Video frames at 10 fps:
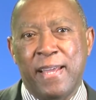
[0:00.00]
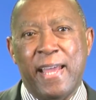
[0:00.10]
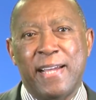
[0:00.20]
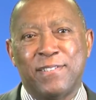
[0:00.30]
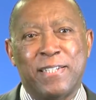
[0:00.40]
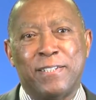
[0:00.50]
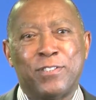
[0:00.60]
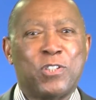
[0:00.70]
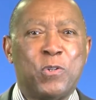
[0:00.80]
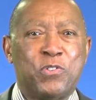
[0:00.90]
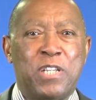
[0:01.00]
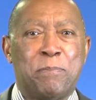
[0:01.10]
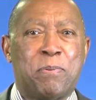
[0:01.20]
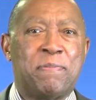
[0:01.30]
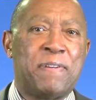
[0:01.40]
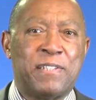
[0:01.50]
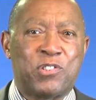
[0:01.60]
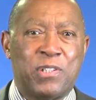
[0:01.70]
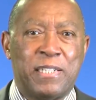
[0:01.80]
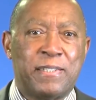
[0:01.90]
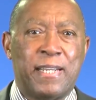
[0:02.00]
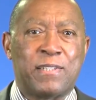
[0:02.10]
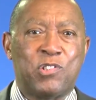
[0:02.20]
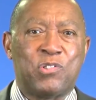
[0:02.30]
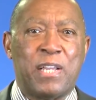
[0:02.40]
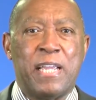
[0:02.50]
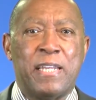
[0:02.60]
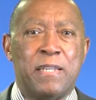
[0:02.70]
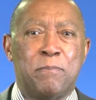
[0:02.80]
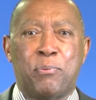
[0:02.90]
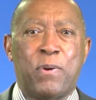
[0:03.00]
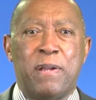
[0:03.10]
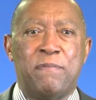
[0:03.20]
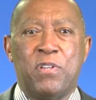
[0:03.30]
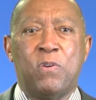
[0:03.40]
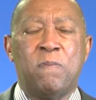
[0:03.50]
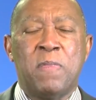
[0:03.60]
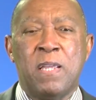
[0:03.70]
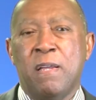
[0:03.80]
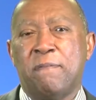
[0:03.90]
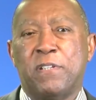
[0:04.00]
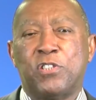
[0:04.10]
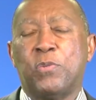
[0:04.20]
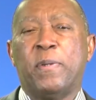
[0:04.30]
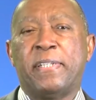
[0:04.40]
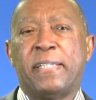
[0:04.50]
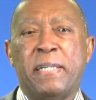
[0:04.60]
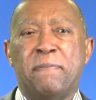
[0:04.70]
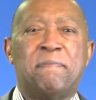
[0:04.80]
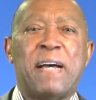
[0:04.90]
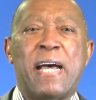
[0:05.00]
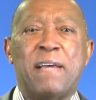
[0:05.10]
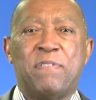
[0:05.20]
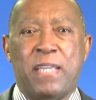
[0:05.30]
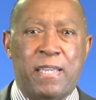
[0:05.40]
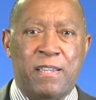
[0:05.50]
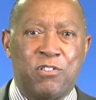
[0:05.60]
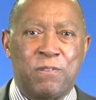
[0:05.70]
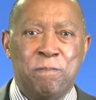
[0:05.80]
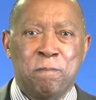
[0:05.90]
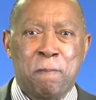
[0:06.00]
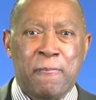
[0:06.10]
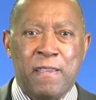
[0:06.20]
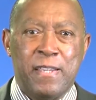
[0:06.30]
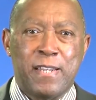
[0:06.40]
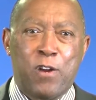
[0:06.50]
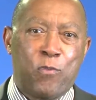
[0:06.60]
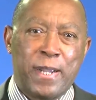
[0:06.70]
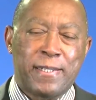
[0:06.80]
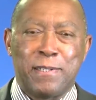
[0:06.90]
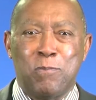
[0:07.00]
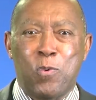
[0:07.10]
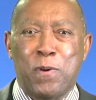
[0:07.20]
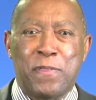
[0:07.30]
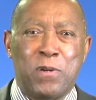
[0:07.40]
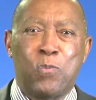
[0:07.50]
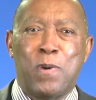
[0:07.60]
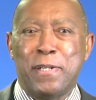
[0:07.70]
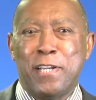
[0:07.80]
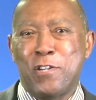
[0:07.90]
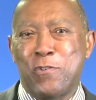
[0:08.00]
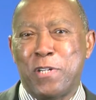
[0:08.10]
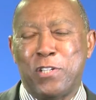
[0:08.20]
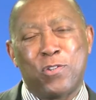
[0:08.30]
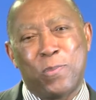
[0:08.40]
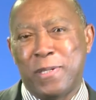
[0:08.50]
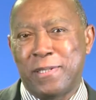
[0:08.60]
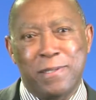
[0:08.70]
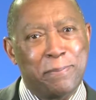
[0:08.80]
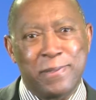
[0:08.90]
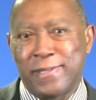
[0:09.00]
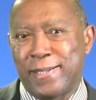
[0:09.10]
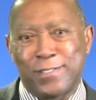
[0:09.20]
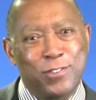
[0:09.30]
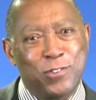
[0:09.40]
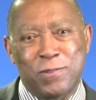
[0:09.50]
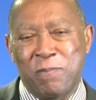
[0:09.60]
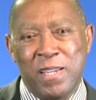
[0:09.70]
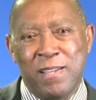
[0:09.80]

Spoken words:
As an associate professor at Texas A&M Prairie View for 25 years, he directed more than 120 productions.